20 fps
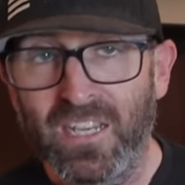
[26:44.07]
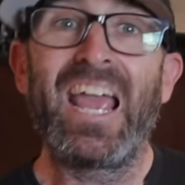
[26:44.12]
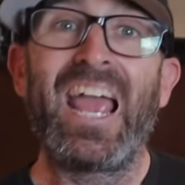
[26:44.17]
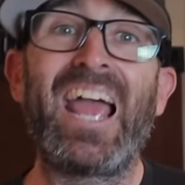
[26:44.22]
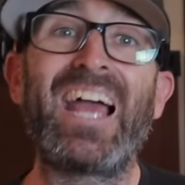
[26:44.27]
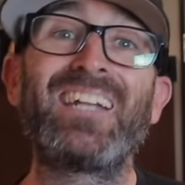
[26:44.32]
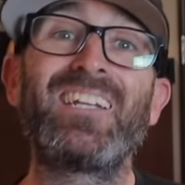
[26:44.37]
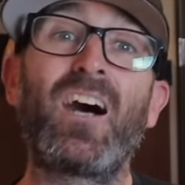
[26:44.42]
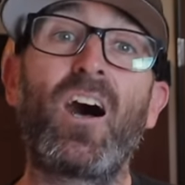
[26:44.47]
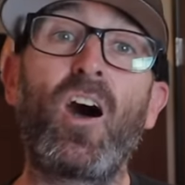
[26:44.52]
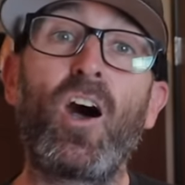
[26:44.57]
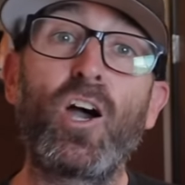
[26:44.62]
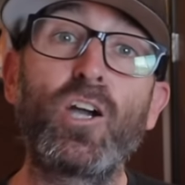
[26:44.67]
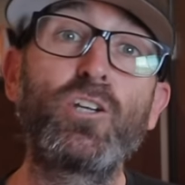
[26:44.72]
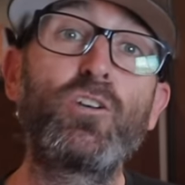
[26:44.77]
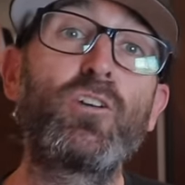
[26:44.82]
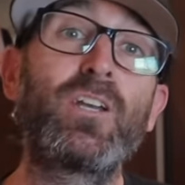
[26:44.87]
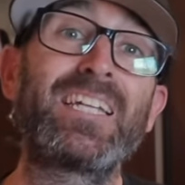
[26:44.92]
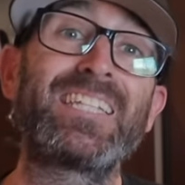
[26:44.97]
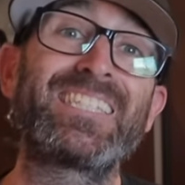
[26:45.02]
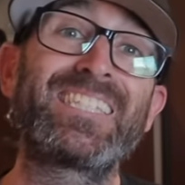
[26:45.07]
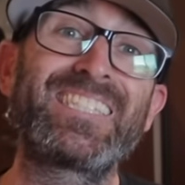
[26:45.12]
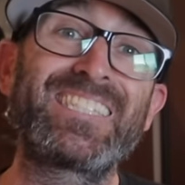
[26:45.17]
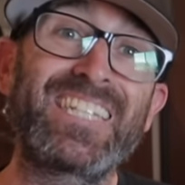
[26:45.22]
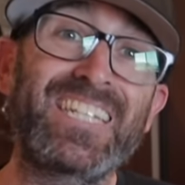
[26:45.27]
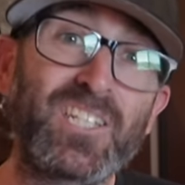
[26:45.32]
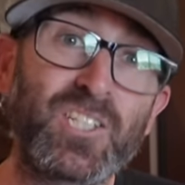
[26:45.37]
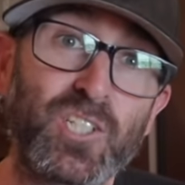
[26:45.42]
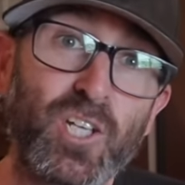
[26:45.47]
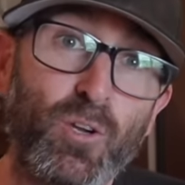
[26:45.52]
and
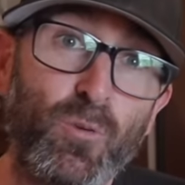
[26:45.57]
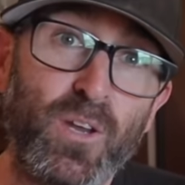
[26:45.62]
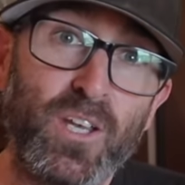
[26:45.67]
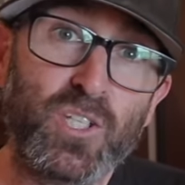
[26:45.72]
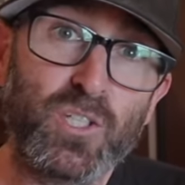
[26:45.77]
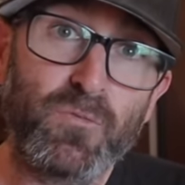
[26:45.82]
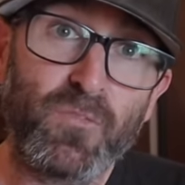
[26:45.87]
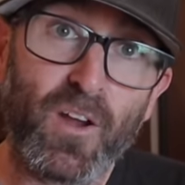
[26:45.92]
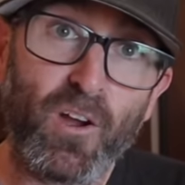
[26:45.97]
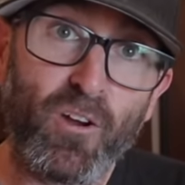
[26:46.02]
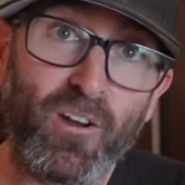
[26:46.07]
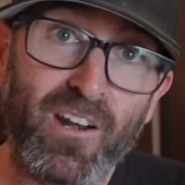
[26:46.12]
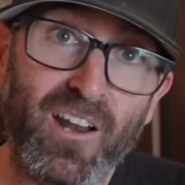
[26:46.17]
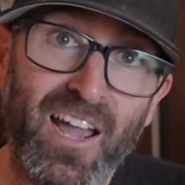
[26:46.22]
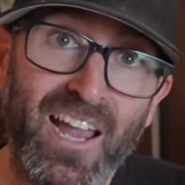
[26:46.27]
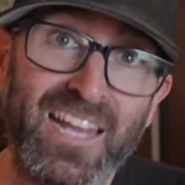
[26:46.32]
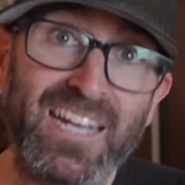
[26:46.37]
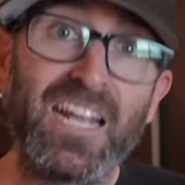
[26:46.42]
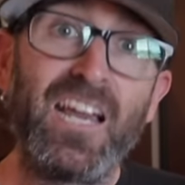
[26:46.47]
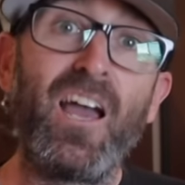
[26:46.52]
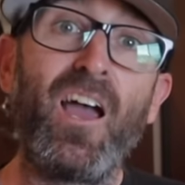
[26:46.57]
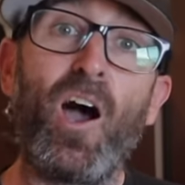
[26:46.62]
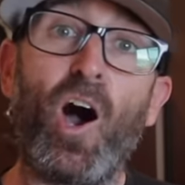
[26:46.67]
106 degrees Fahrenheit